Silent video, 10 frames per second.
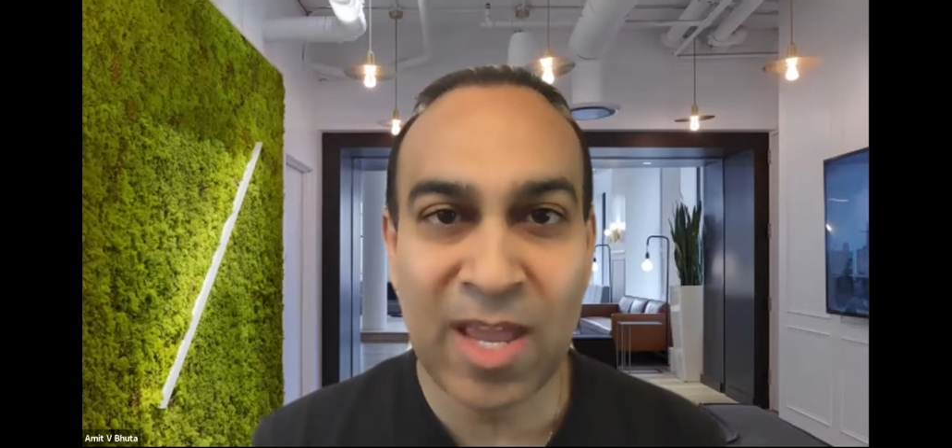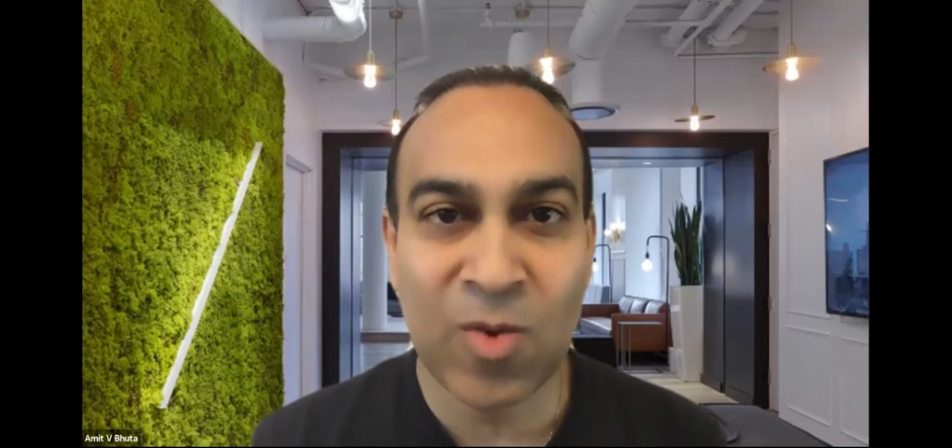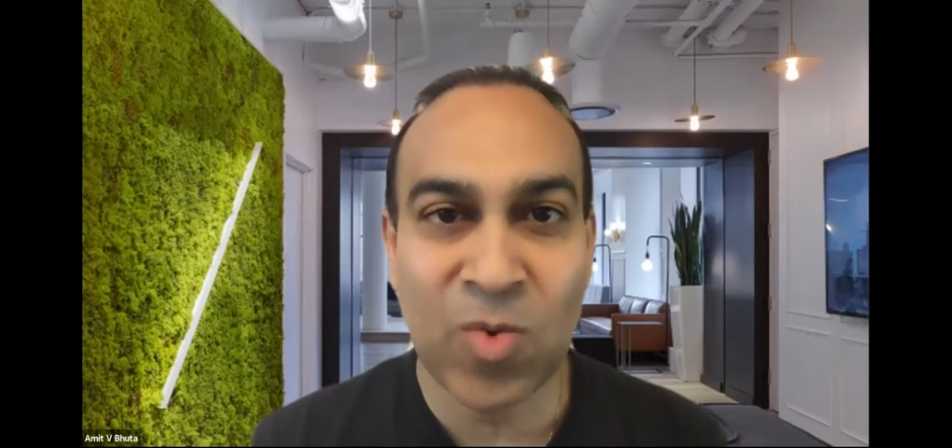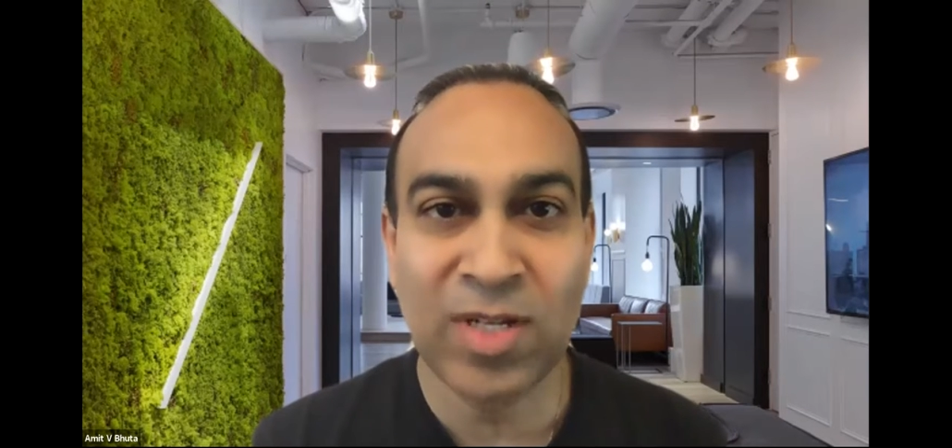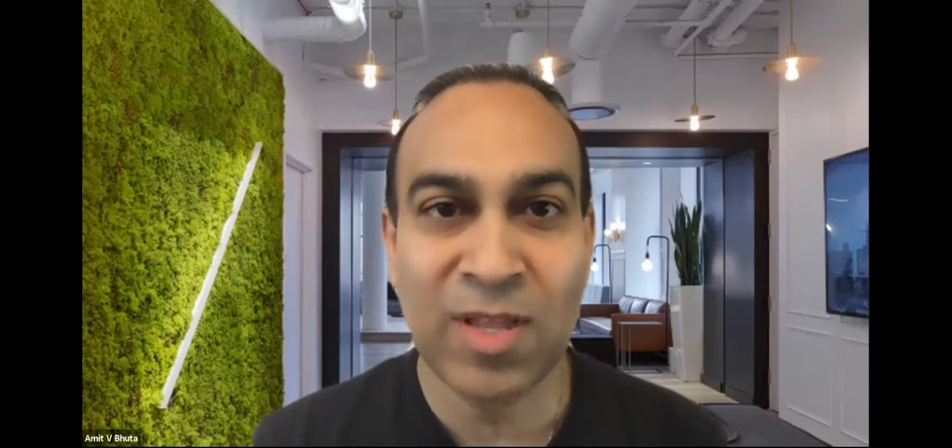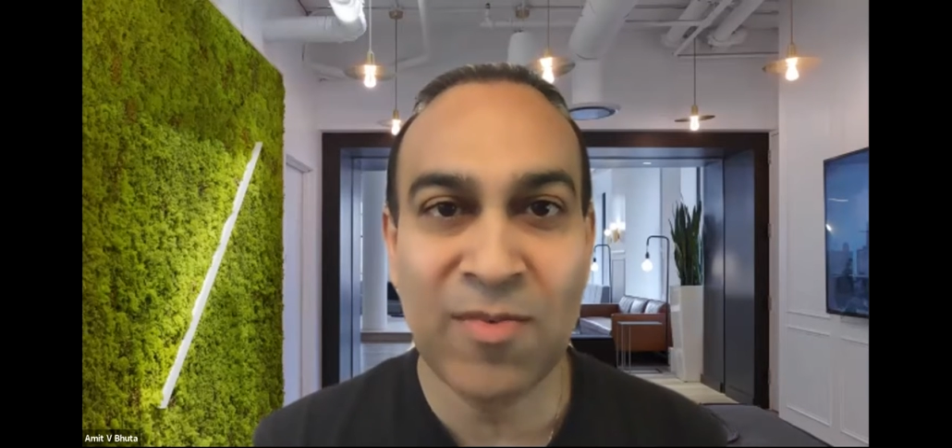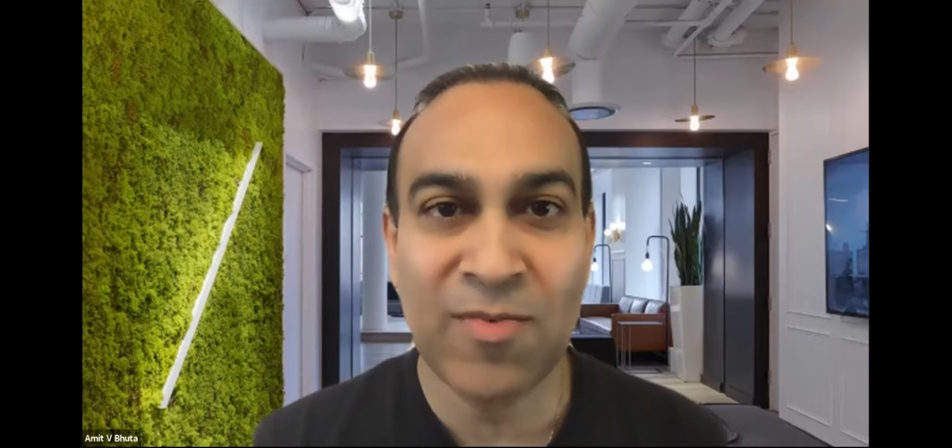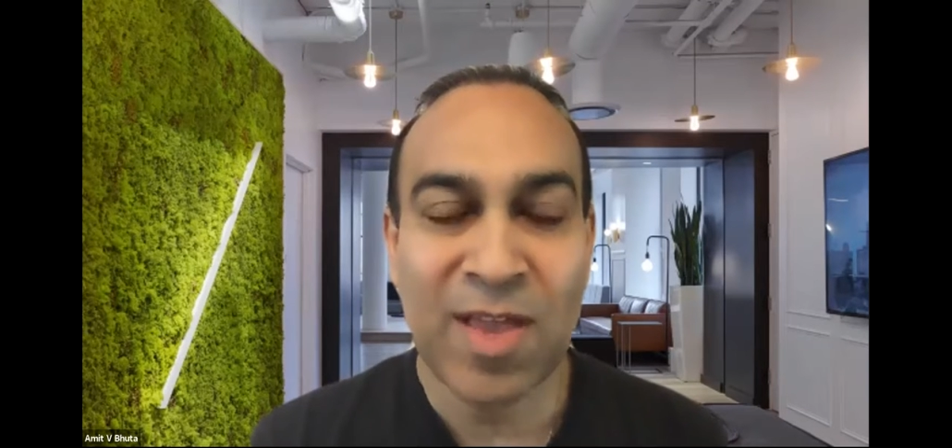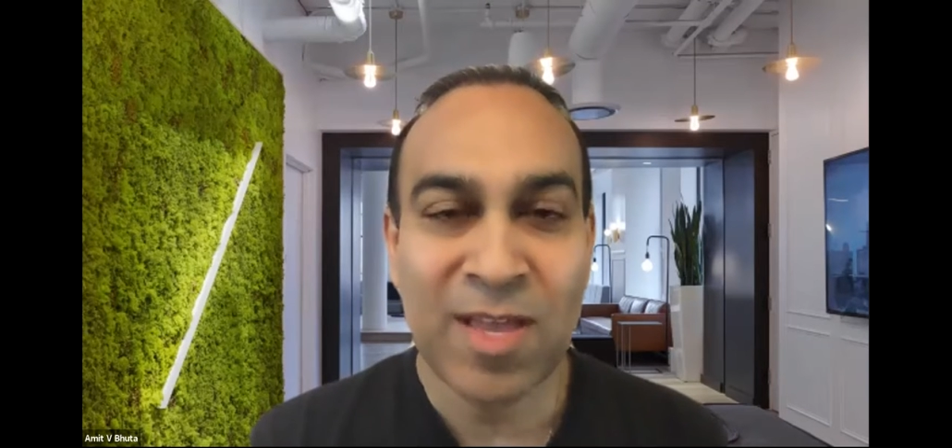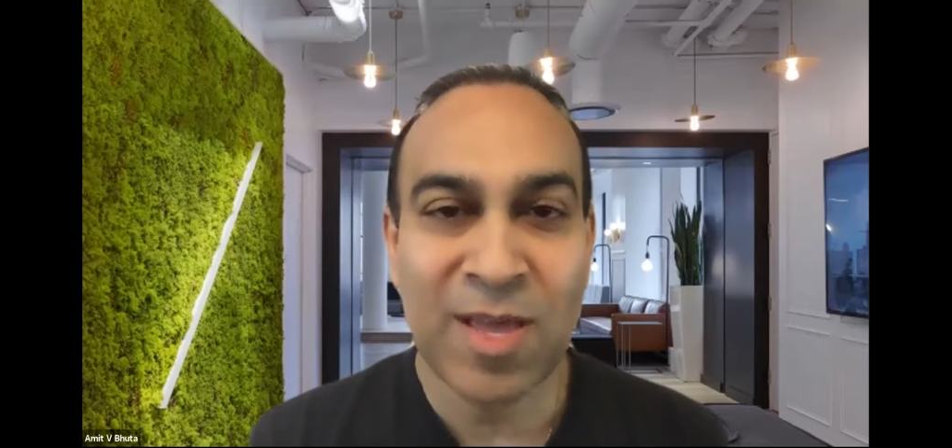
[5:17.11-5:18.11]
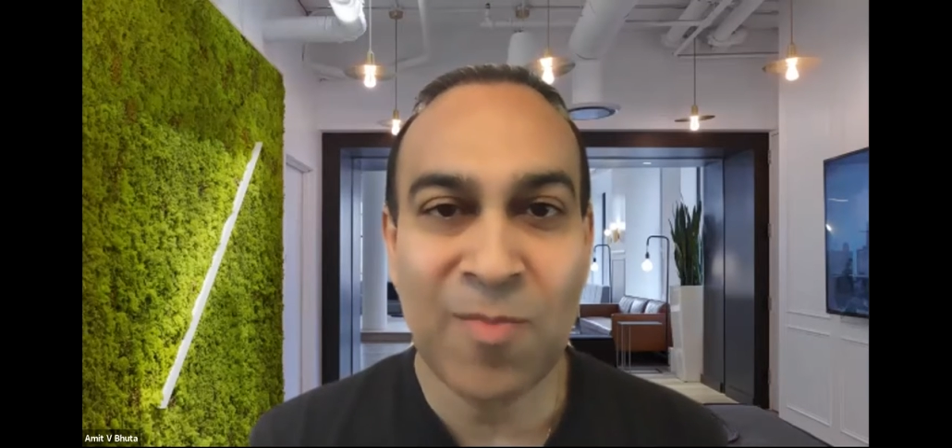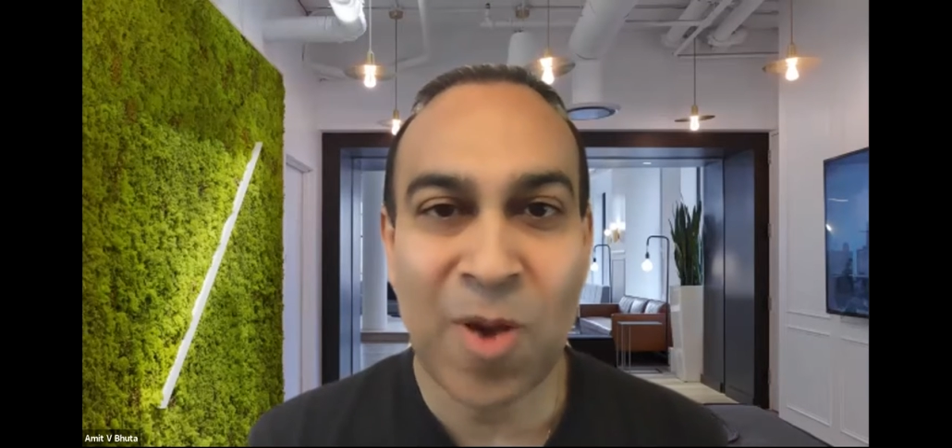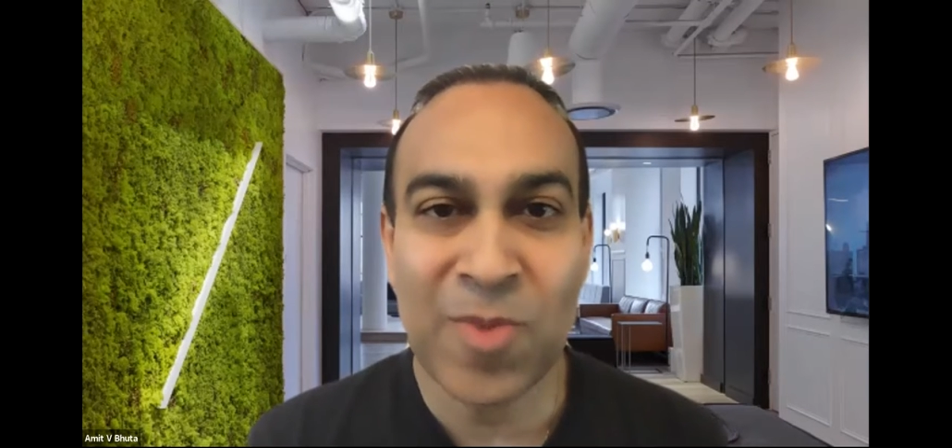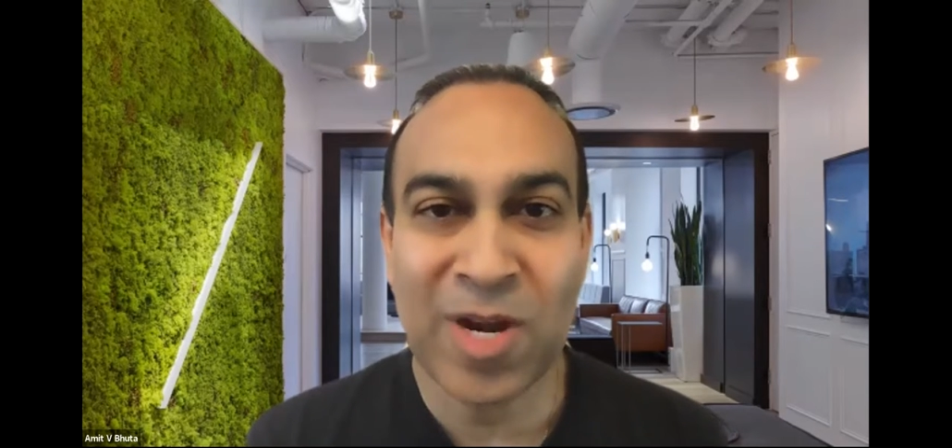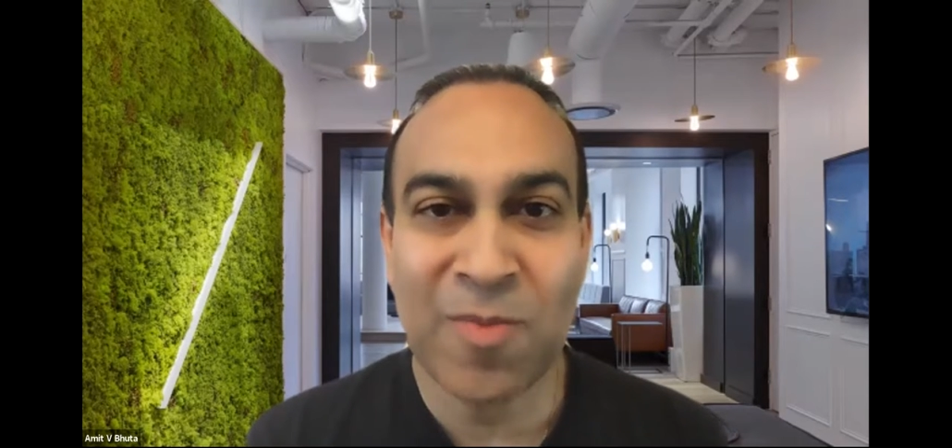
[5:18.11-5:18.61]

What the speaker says: I want to live in Palmetto